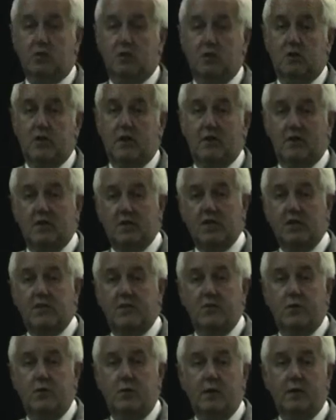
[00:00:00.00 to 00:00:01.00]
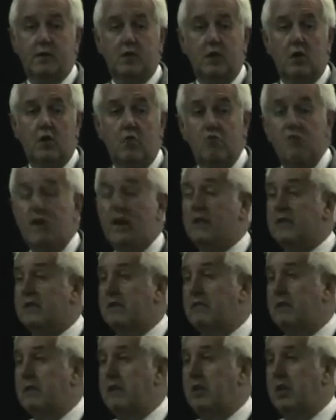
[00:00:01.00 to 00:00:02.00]
because our sixth form is
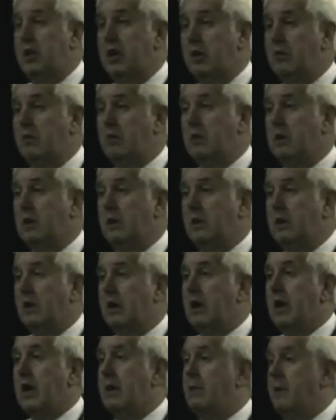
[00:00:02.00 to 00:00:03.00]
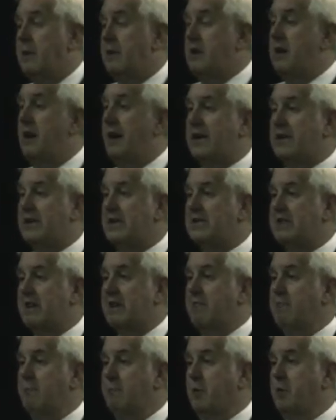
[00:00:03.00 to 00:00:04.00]
relatively new. But
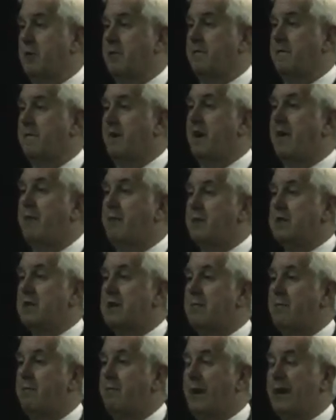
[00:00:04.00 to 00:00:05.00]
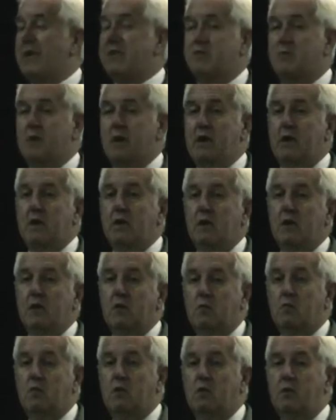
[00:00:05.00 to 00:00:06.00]
97.5% pass rate,
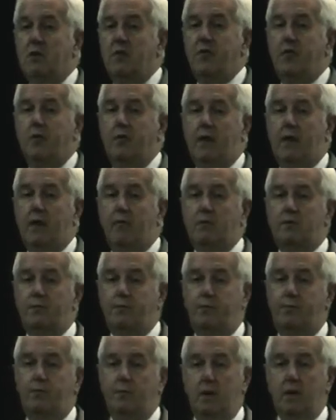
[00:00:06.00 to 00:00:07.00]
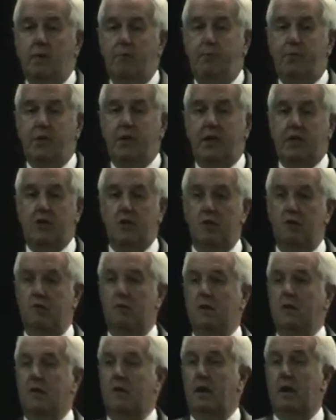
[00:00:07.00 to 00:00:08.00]
well, we thought that was pretty good
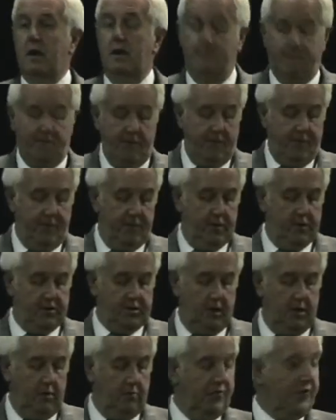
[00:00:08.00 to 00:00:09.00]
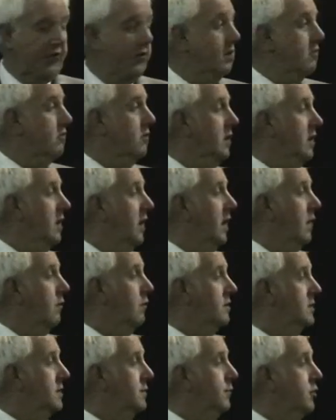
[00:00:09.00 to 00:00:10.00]
for a first go through. I
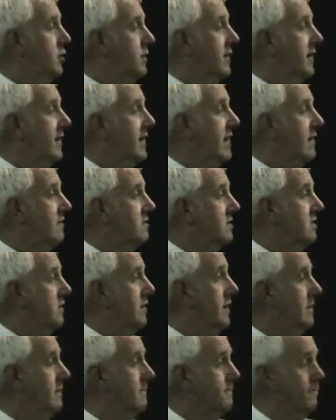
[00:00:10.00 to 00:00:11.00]
wanted to point that out to you.